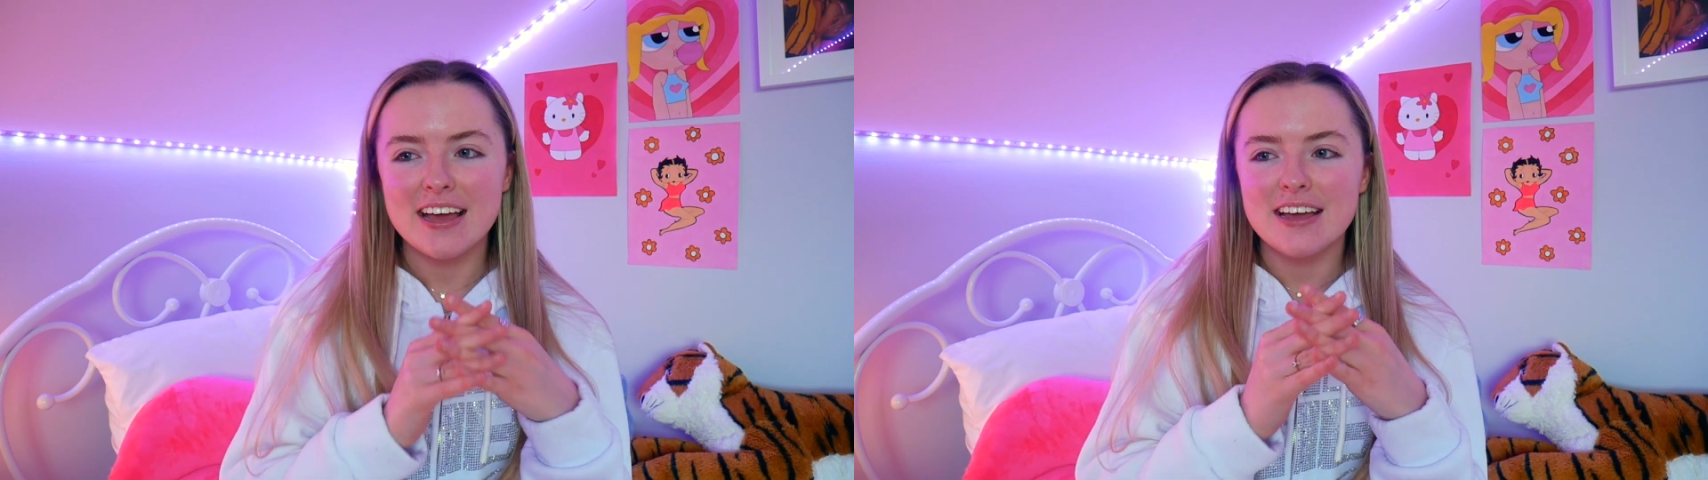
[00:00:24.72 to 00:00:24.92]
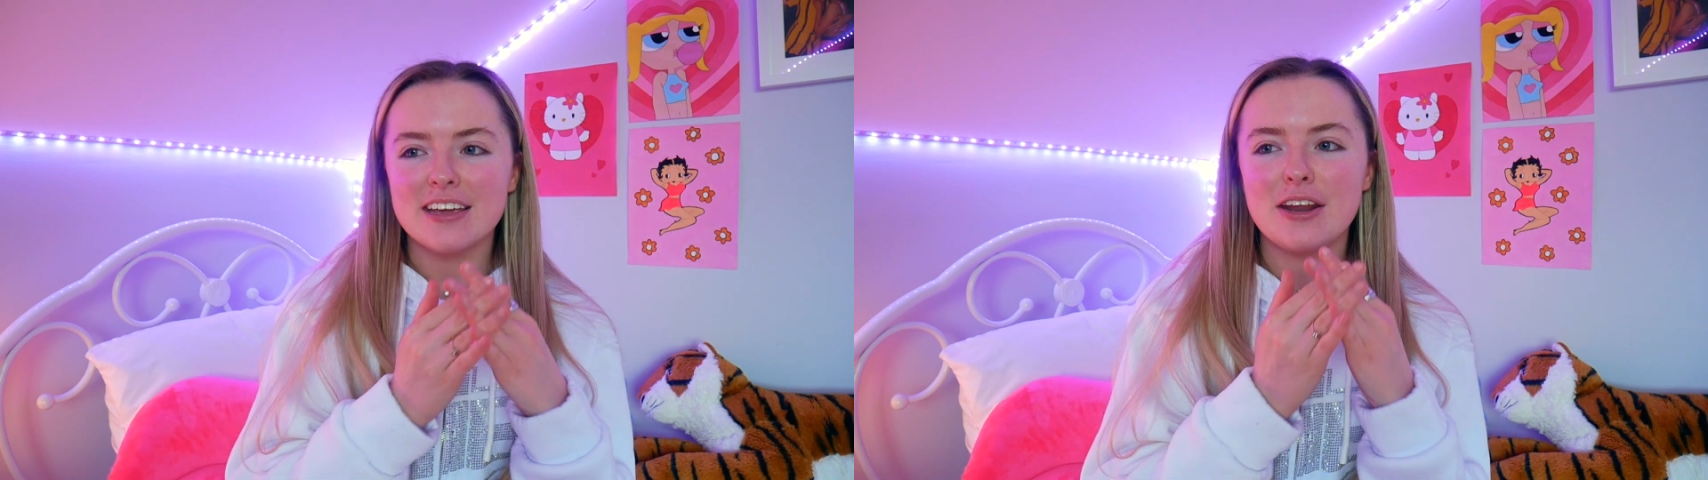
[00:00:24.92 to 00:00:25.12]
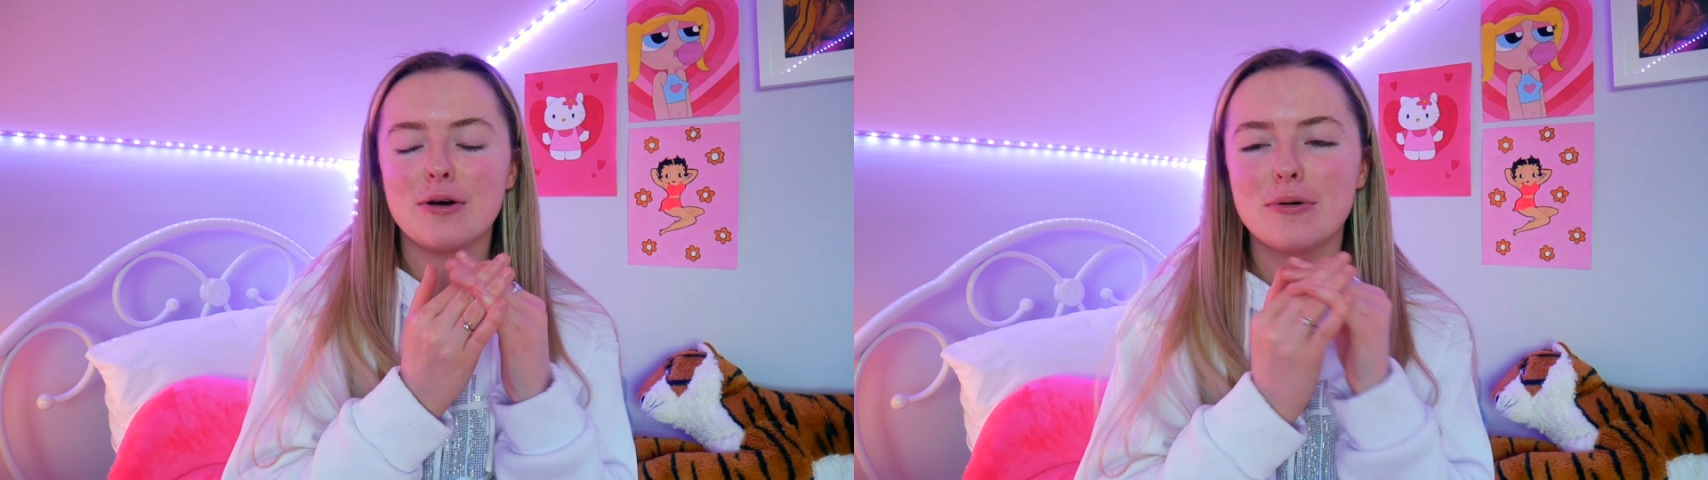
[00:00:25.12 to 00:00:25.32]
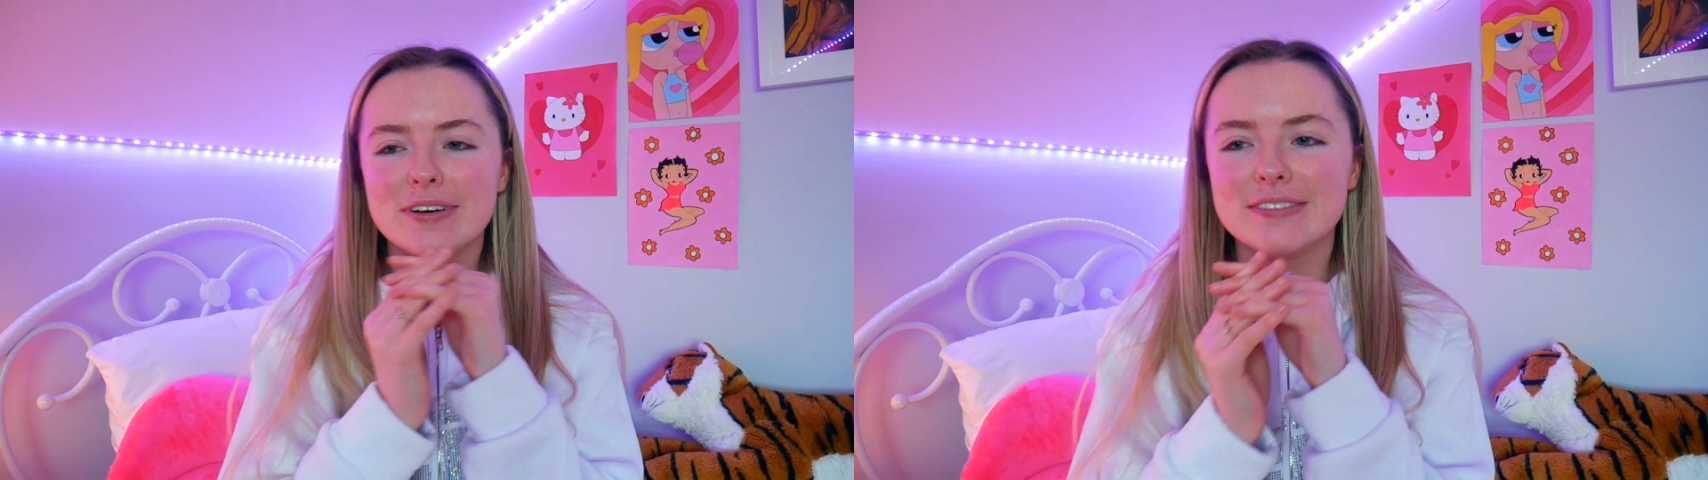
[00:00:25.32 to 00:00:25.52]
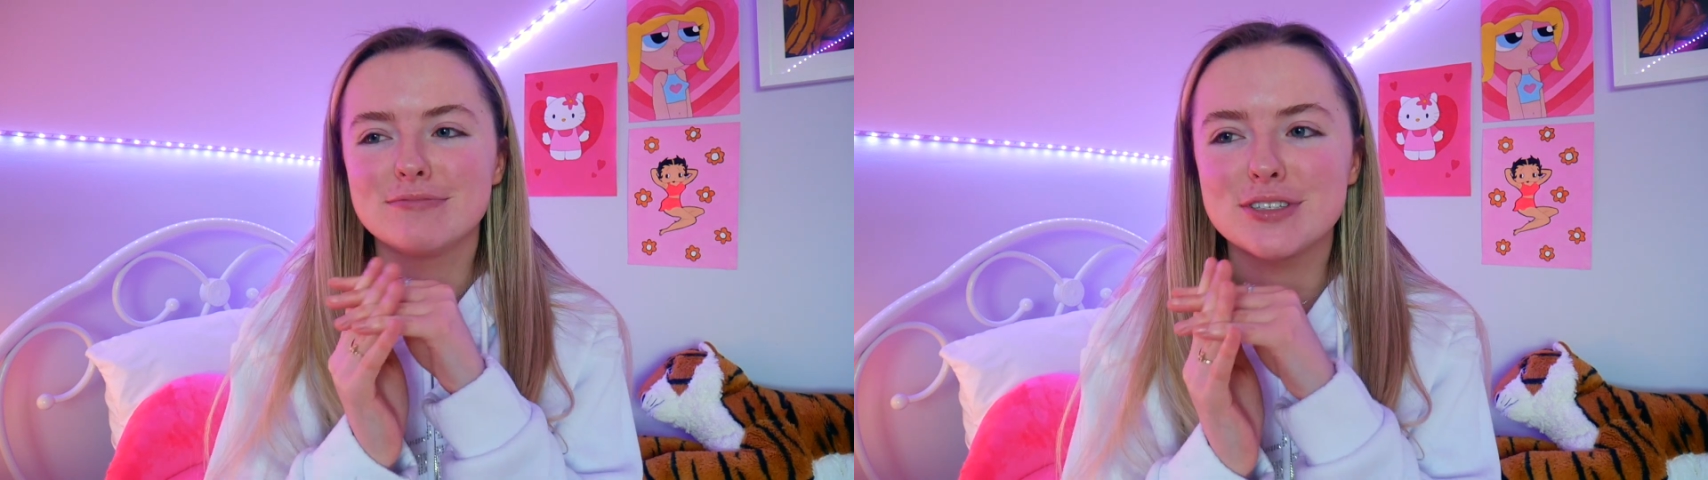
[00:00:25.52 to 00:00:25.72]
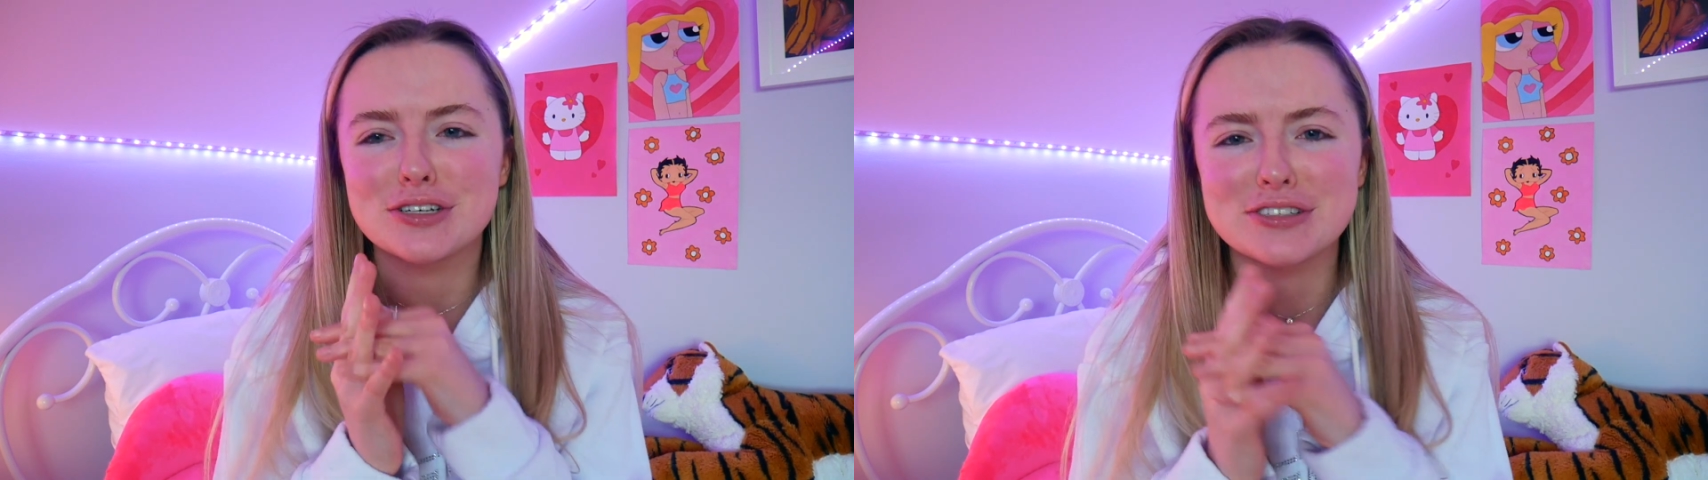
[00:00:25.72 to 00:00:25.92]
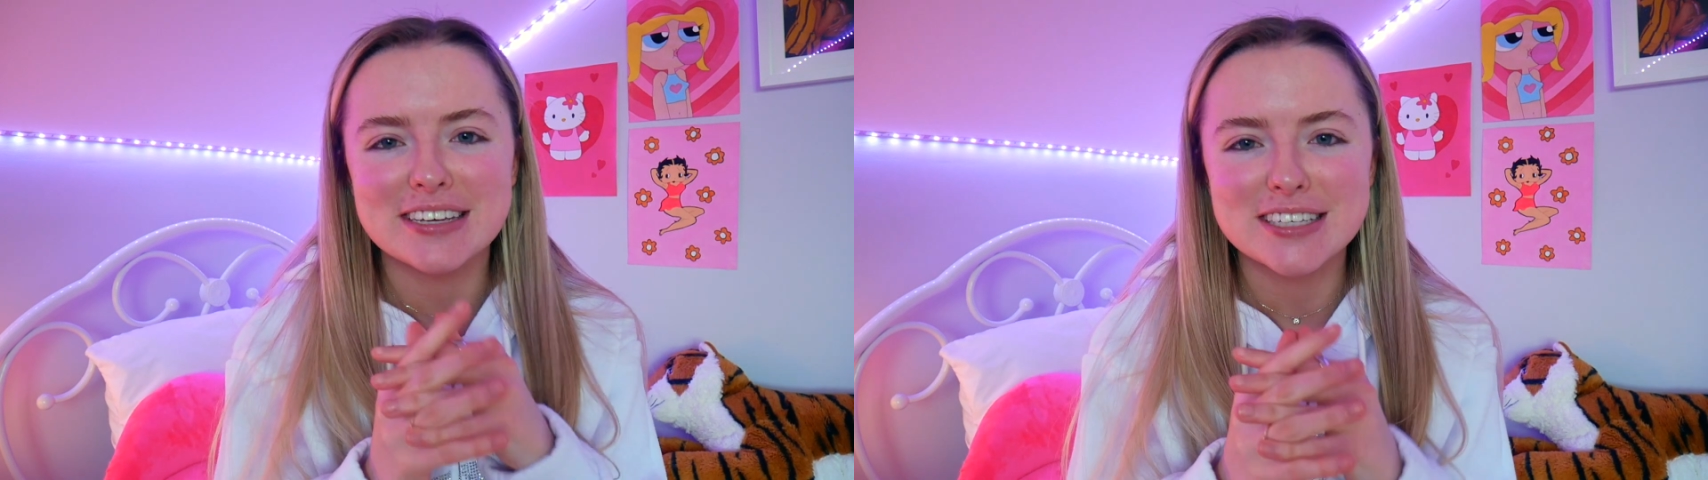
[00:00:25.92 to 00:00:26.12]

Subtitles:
you know, success